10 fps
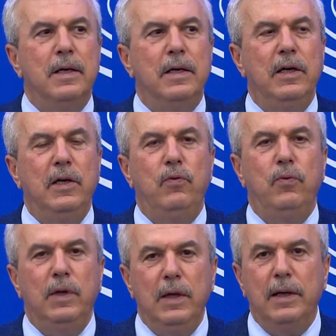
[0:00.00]
uh, if
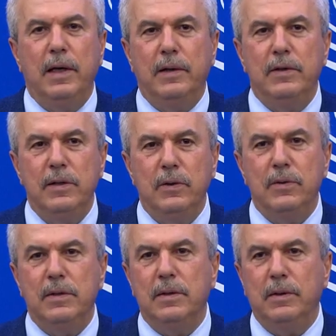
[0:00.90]
you really are
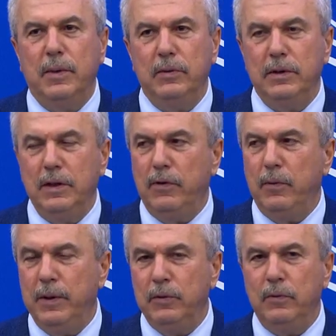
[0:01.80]
serious about the
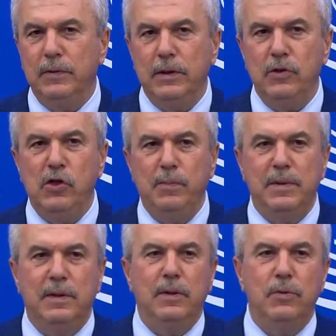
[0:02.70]
development of the
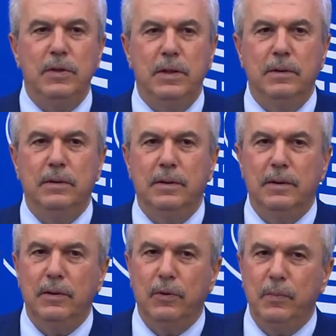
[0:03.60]
chips industry in
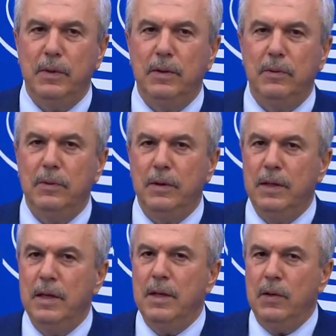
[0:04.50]
the European Union,
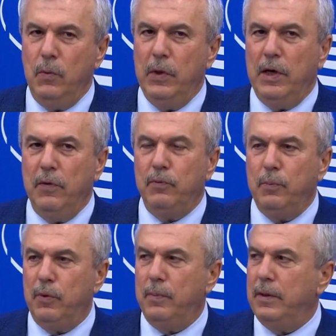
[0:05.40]
we have to
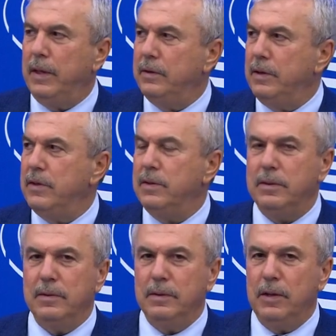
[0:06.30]
properly
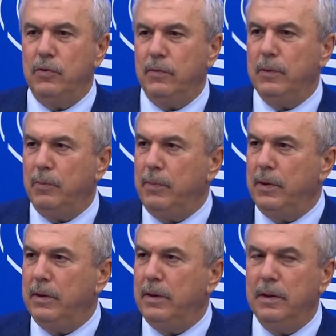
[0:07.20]
address the issue of the
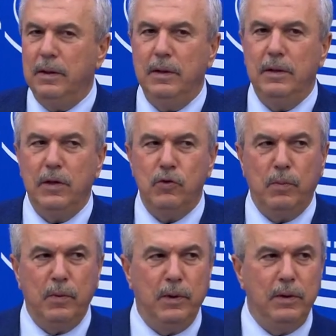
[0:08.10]
property, uh, intellectual
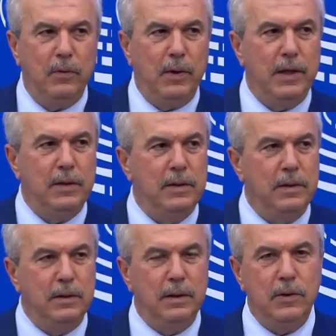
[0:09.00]
property rights,
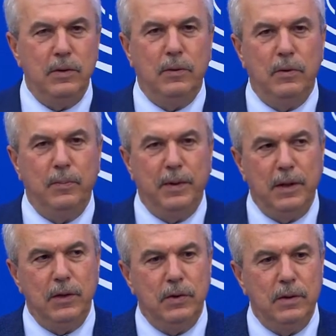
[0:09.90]
international
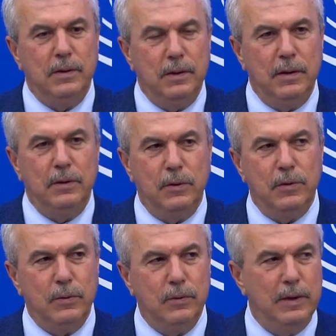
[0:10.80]
cooperation, and
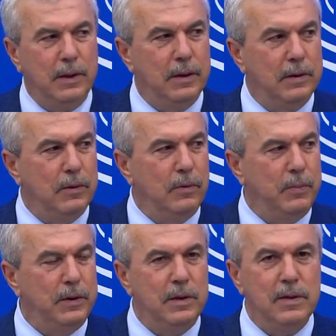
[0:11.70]
also the, the
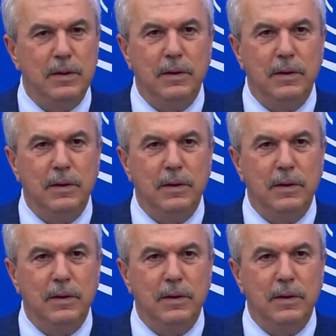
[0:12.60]
competence